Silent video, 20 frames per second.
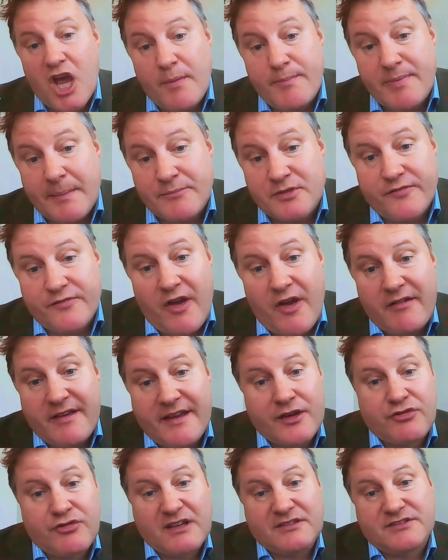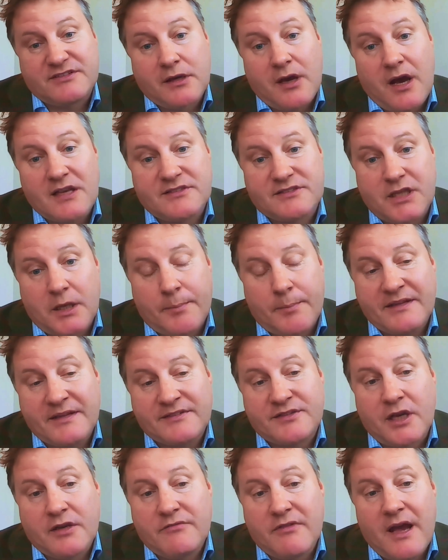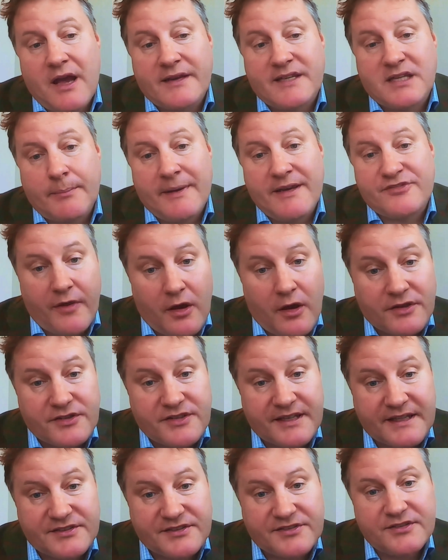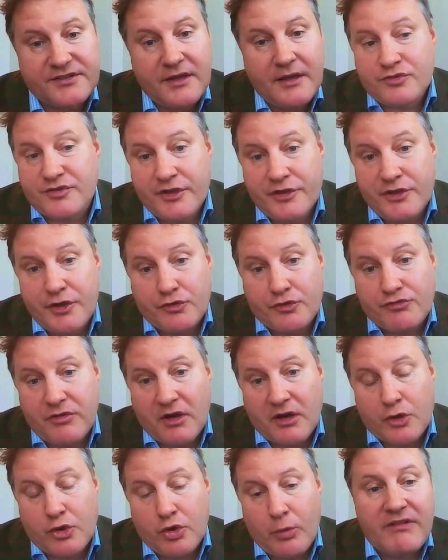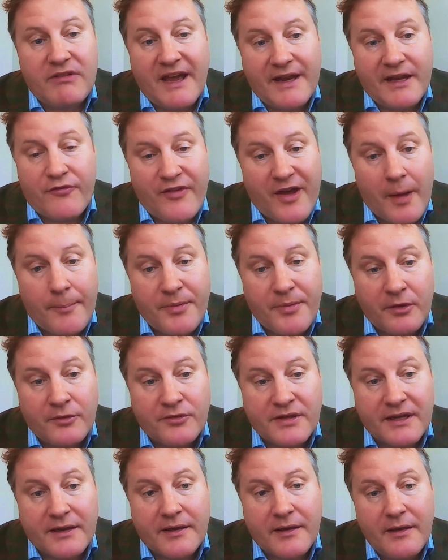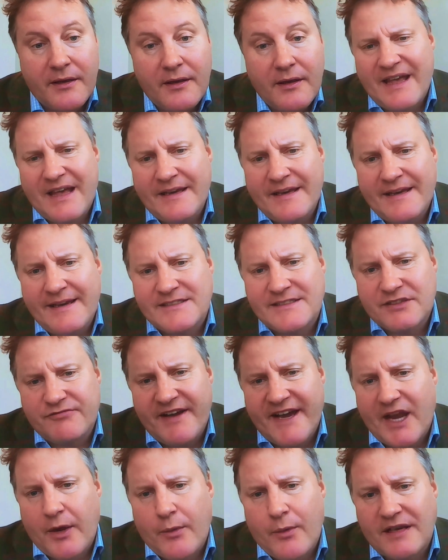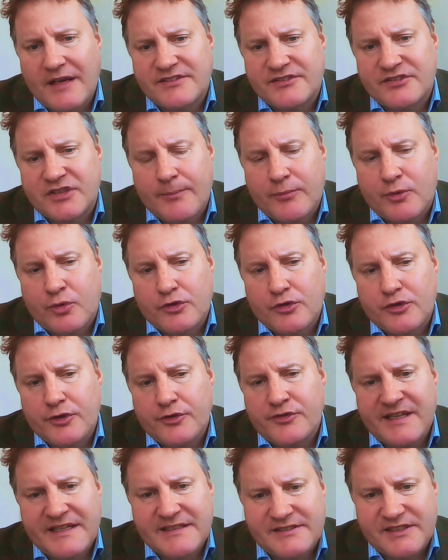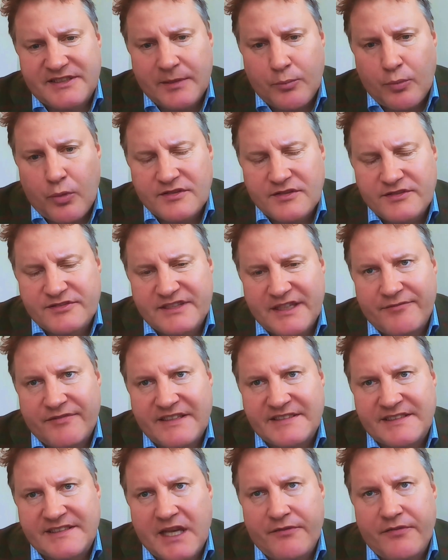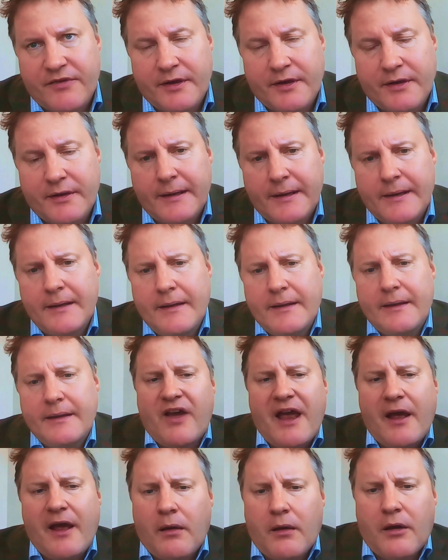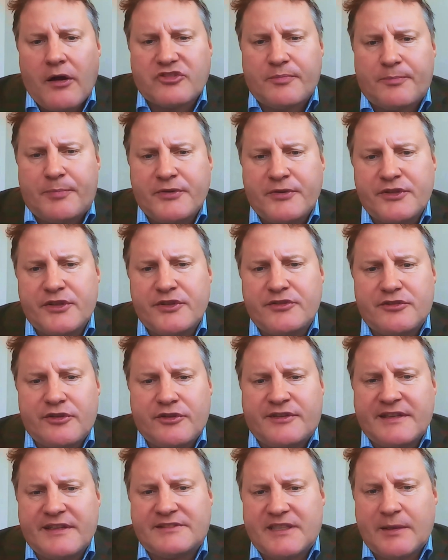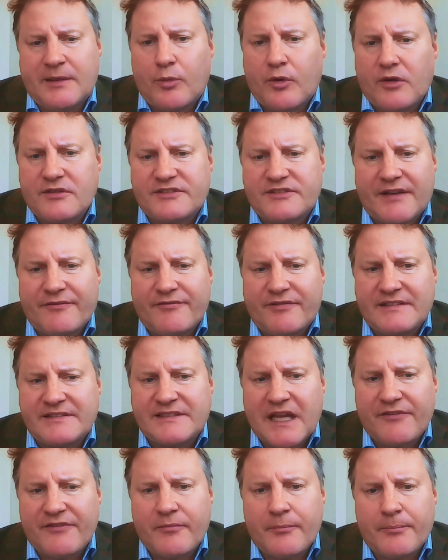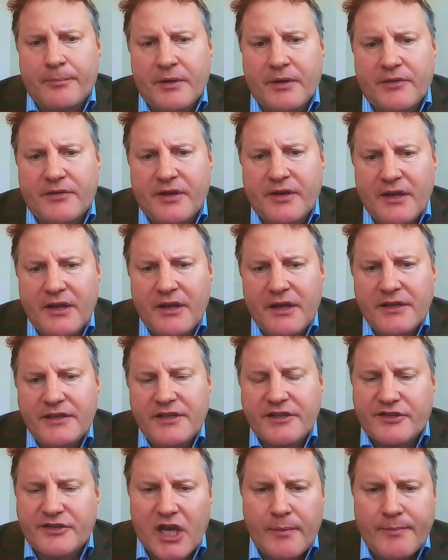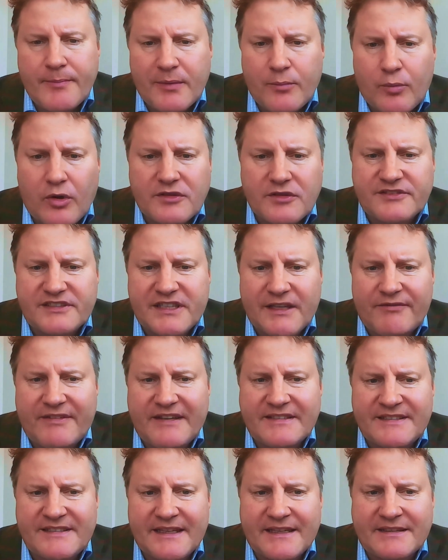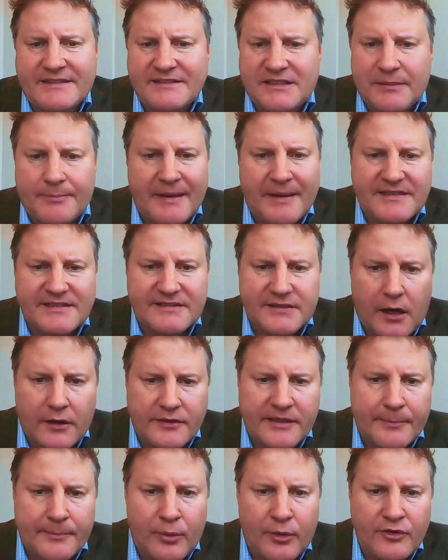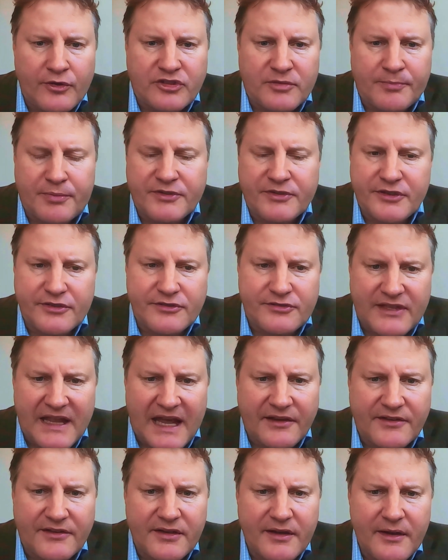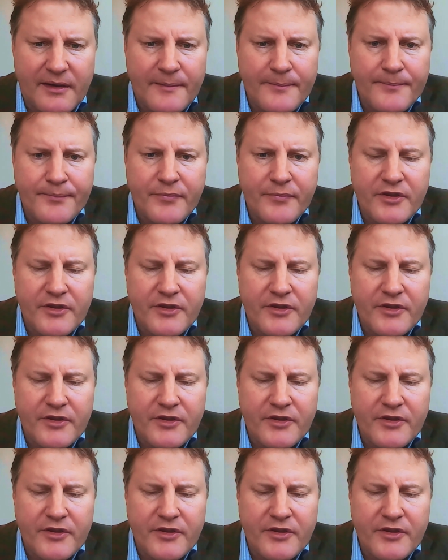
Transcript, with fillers: Your is are very interesting isotope in its own right. And Novartis have launched a new drug for radiotherapeutic, and that means a radioisotope called lutetium-177. And it's very hard to produce lutetium-177, but ytterbium-176 is the best starting point to produce that.